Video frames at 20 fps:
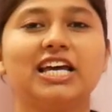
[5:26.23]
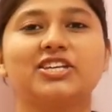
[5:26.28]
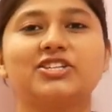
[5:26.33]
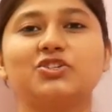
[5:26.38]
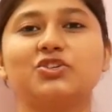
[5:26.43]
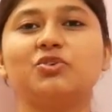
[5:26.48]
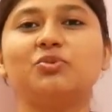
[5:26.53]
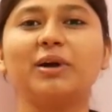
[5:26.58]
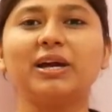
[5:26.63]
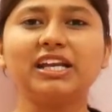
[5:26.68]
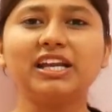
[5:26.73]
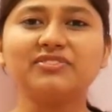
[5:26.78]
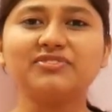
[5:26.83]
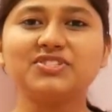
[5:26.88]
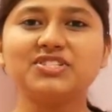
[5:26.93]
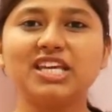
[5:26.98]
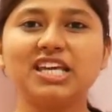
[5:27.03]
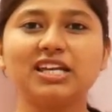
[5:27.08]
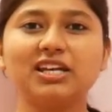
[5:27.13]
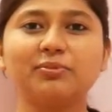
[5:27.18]
So you might have
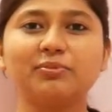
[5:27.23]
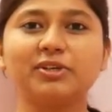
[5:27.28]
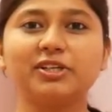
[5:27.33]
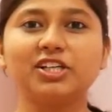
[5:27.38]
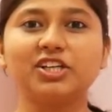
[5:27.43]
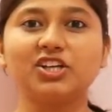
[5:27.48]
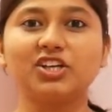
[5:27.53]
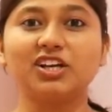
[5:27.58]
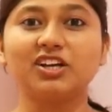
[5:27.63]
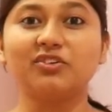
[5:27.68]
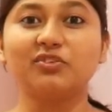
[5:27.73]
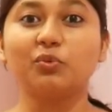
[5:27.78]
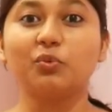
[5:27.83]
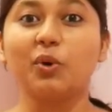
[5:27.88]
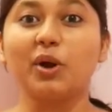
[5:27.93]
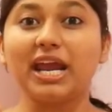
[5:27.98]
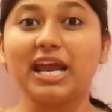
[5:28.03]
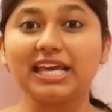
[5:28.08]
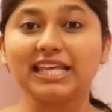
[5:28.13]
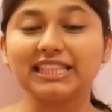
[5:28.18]
seen a particular
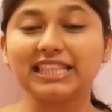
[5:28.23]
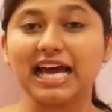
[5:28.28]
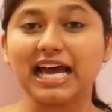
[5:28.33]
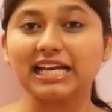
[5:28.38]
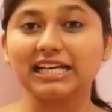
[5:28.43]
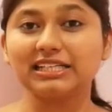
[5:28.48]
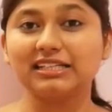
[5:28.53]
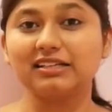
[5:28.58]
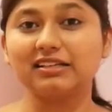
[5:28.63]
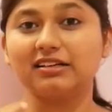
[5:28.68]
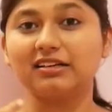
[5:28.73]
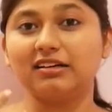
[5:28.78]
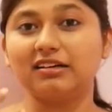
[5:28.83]
way that